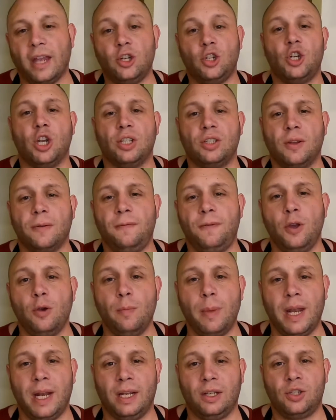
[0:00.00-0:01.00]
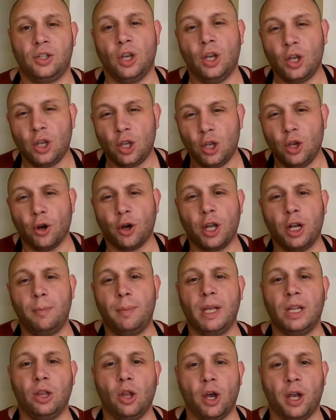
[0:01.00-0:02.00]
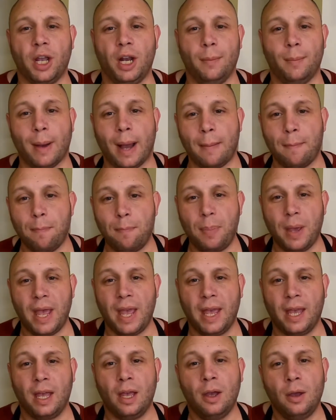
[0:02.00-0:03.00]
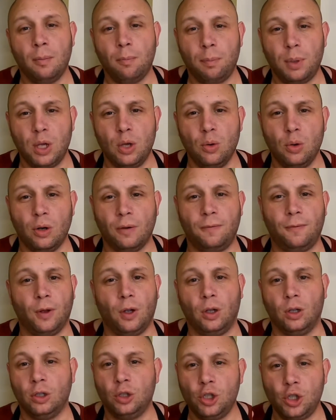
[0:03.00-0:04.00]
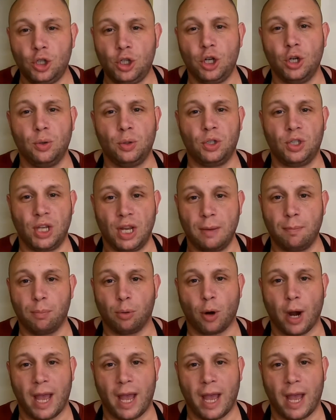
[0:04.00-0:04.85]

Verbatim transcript: In just a few minutes, you're gonna be looking at my big, beautiful, juicy